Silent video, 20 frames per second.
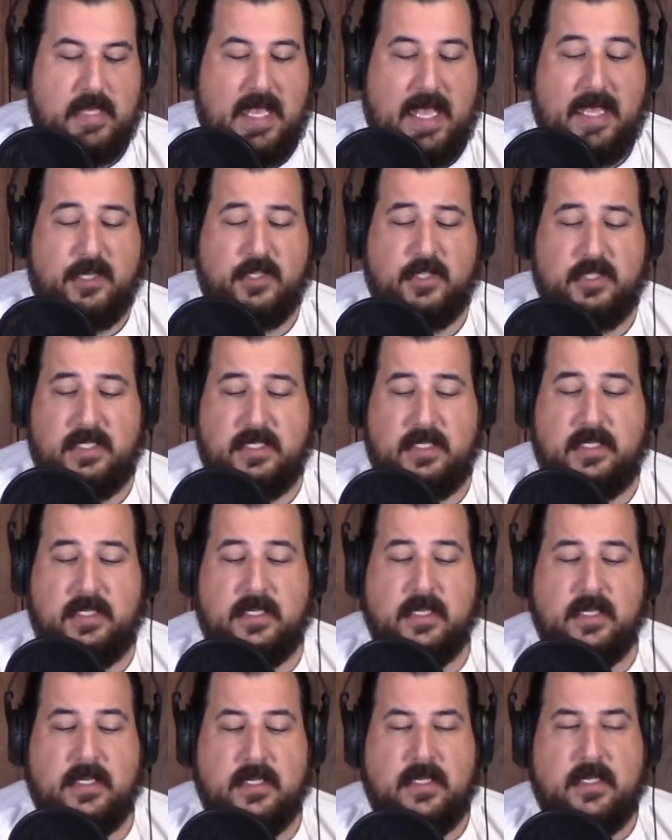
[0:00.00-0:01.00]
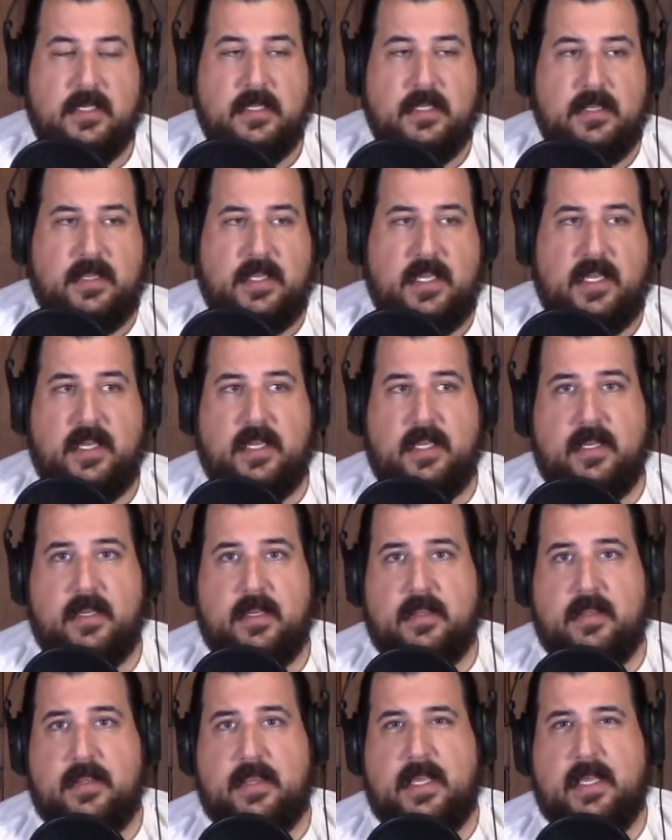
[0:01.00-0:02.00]
Actually,
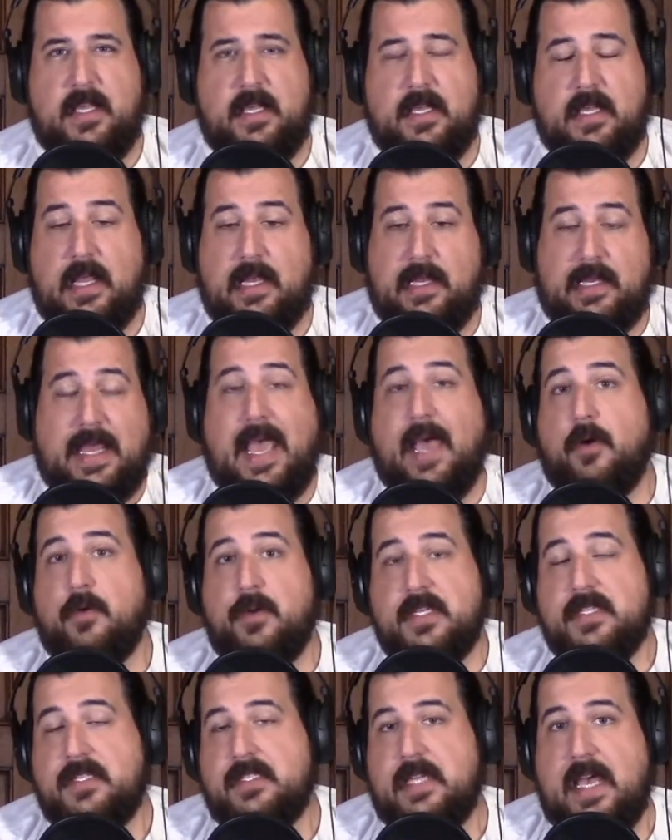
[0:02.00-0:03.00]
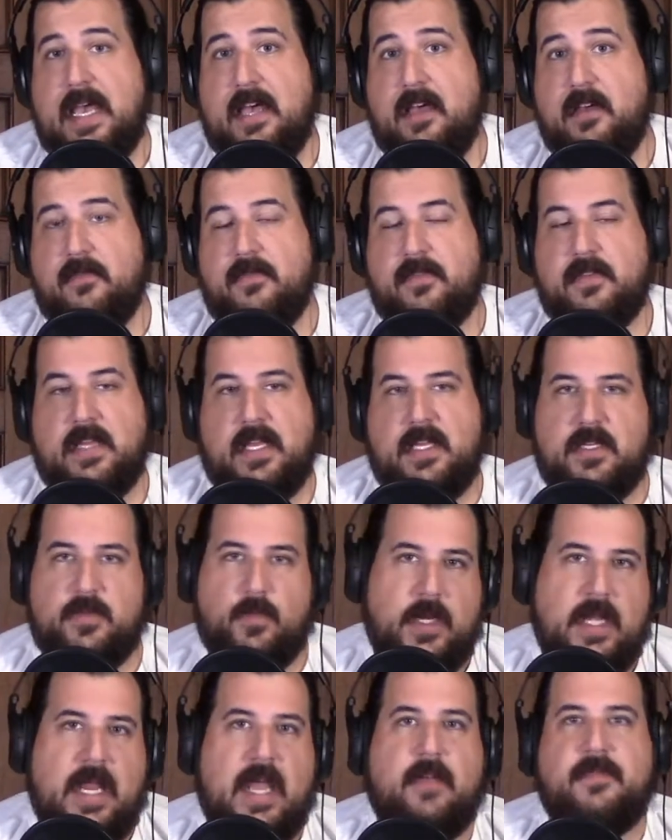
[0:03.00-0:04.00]
they allowed us to have, like,
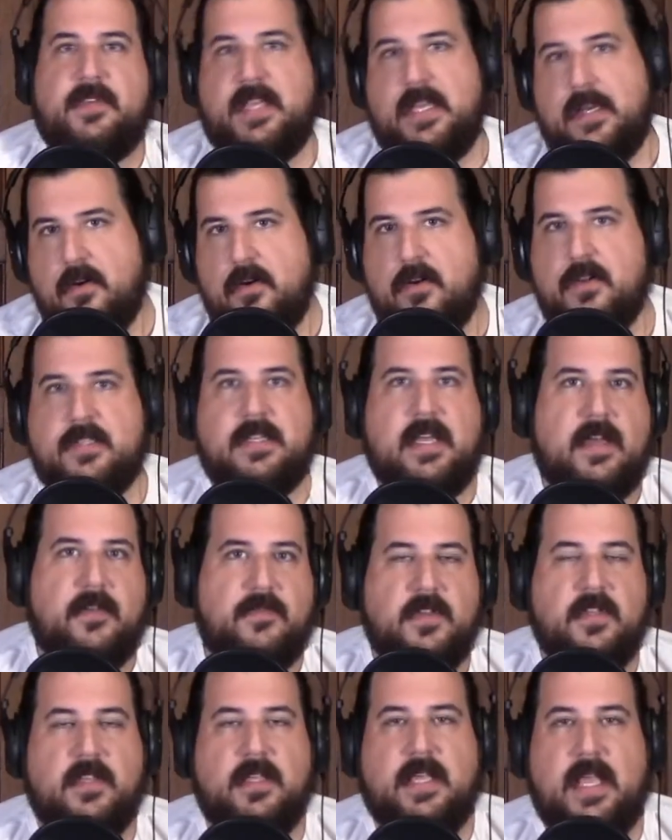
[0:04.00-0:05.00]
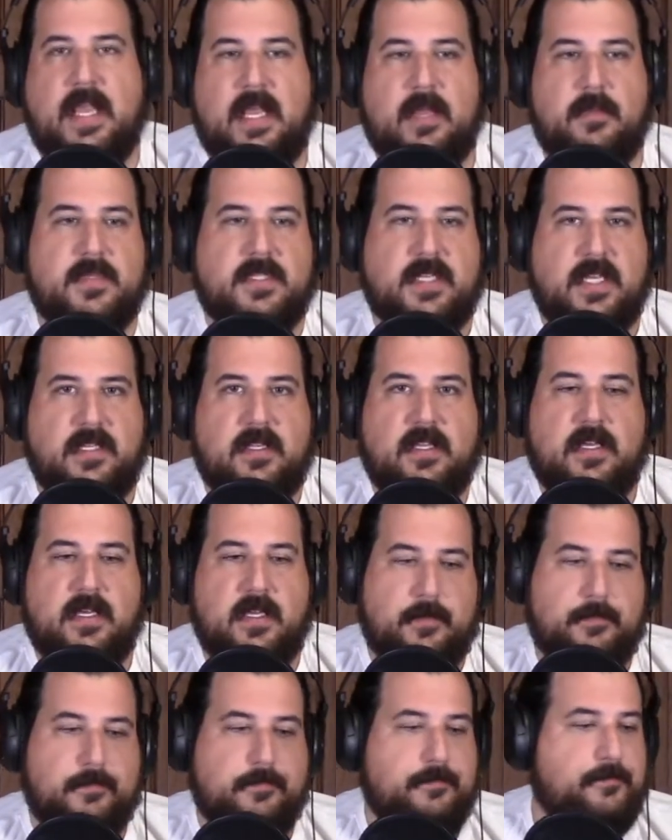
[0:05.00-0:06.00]
we'd have dinners after the games, like
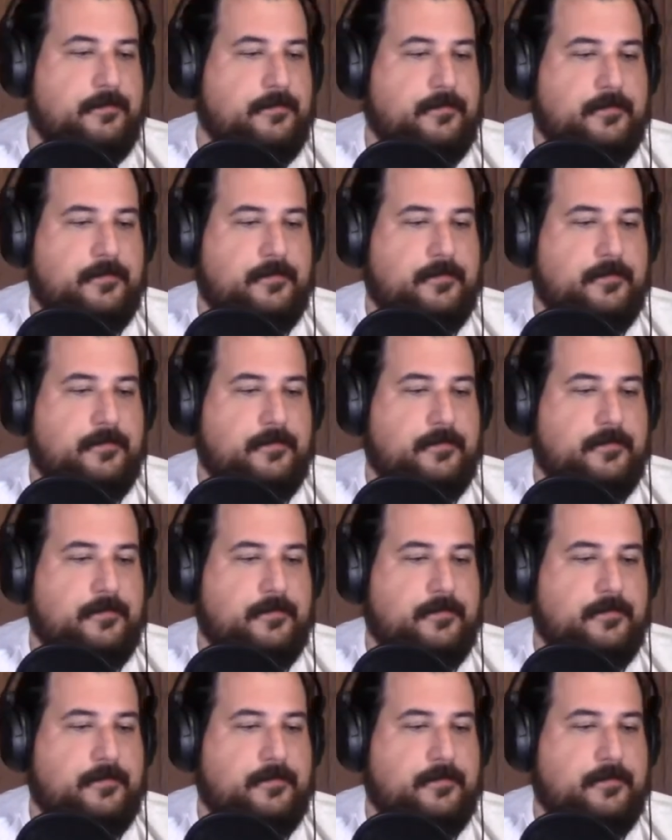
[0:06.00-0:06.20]
on